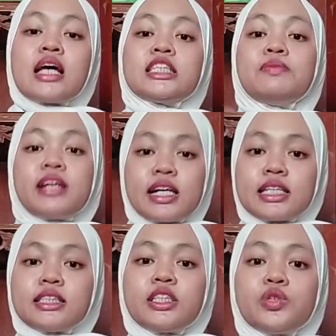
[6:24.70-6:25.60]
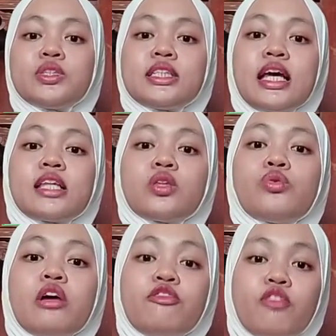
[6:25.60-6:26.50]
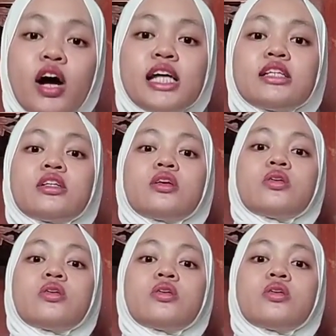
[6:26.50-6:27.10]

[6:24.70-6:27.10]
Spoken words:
Speakers use it to avoid